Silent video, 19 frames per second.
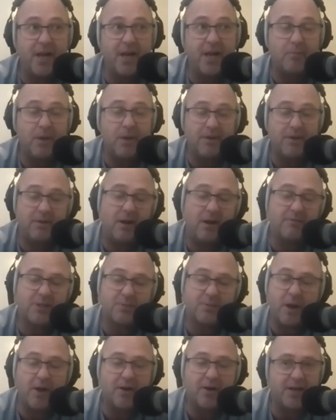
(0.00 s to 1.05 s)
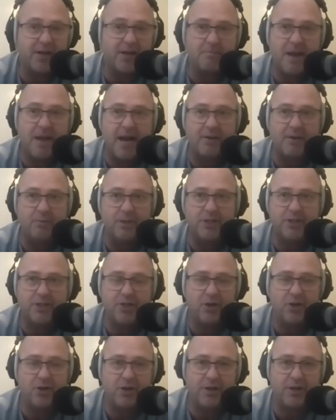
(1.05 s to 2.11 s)
And I've spoken about it with
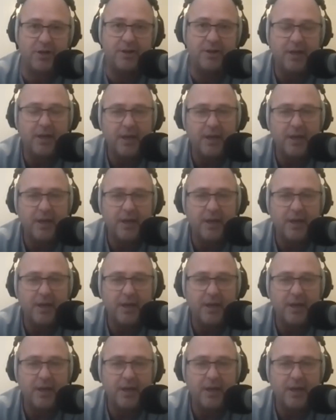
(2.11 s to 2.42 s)
Chock, and